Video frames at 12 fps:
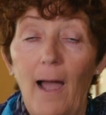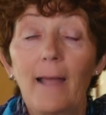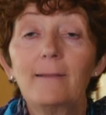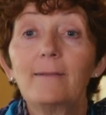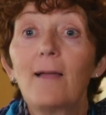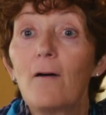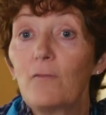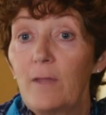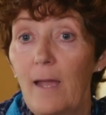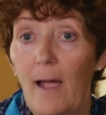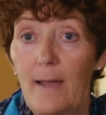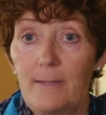I love
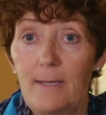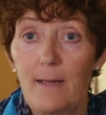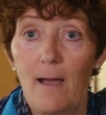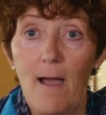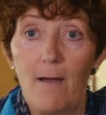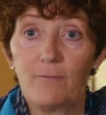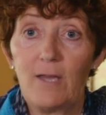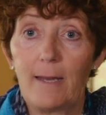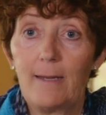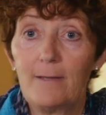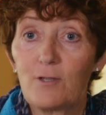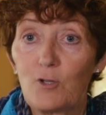the idea of
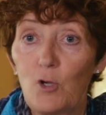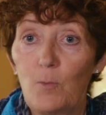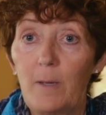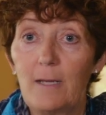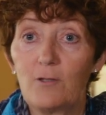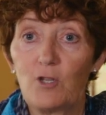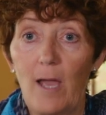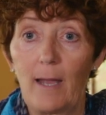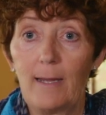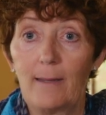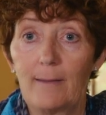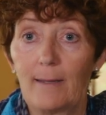taking Scooby and
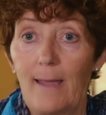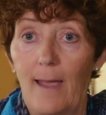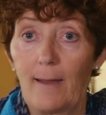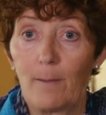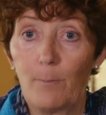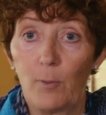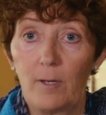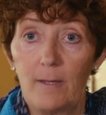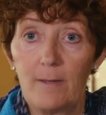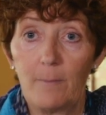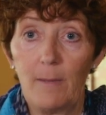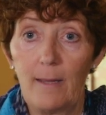Shaggy and the gang and
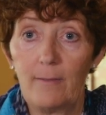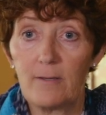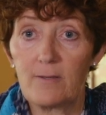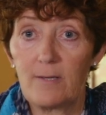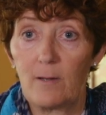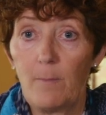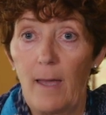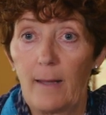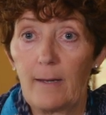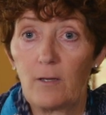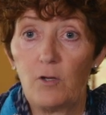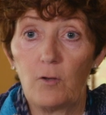putting them in the
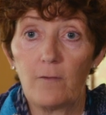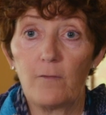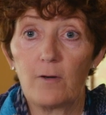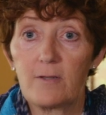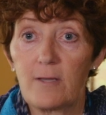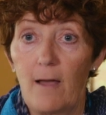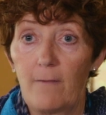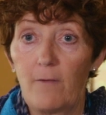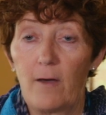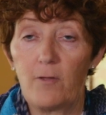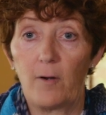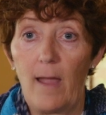cinematic universe of
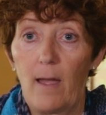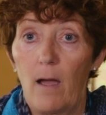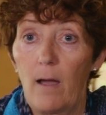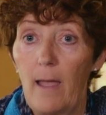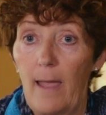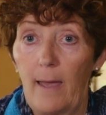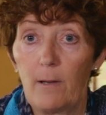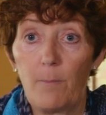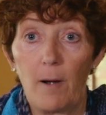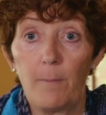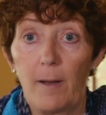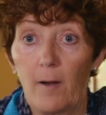other
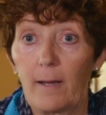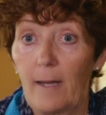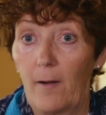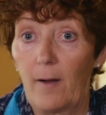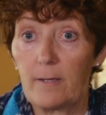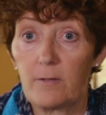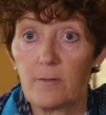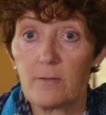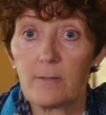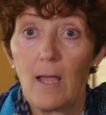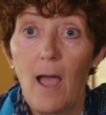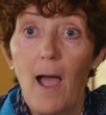Hanna-Barbera
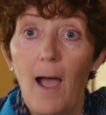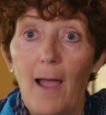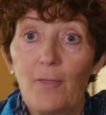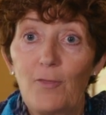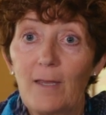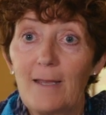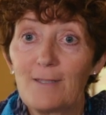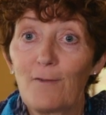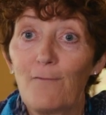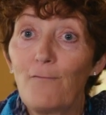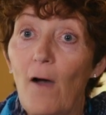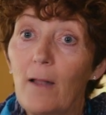characters. I think it's
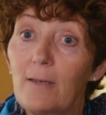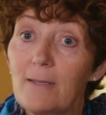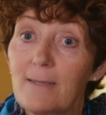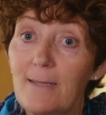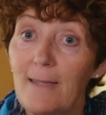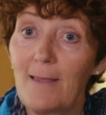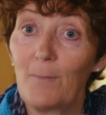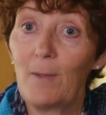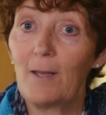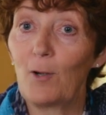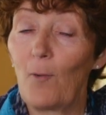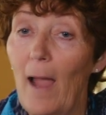fun to see them
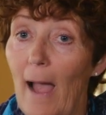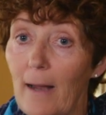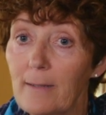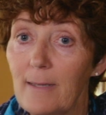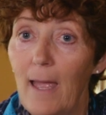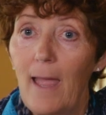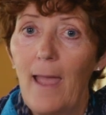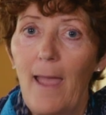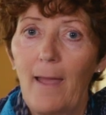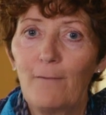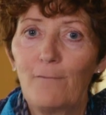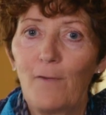interact
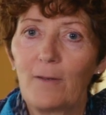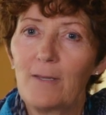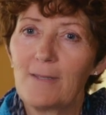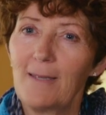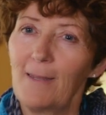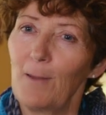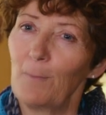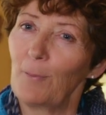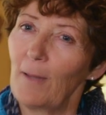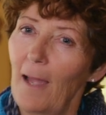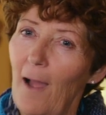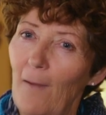and fun to see them
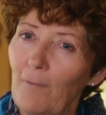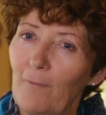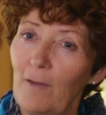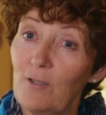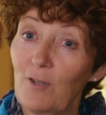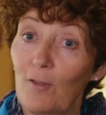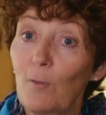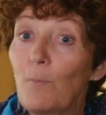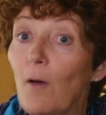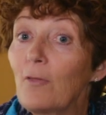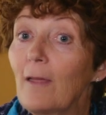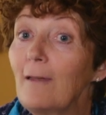play off of each other,
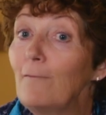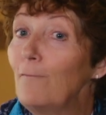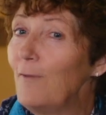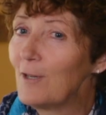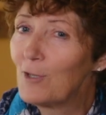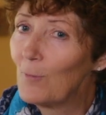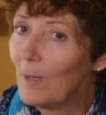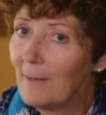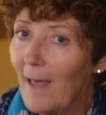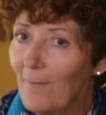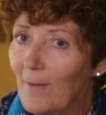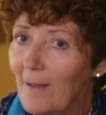both on a visual
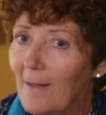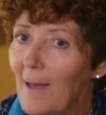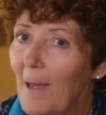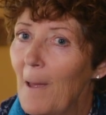level,